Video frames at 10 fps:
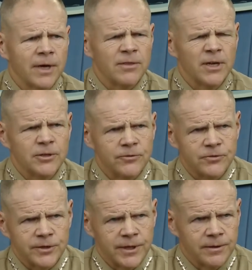I think you've
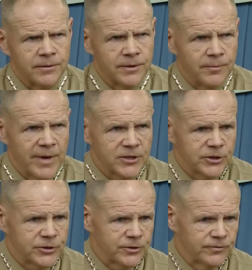seen the
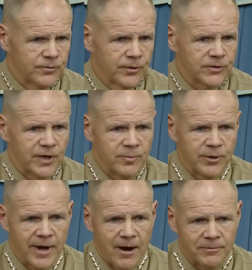message to the force I
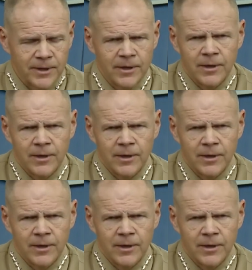put out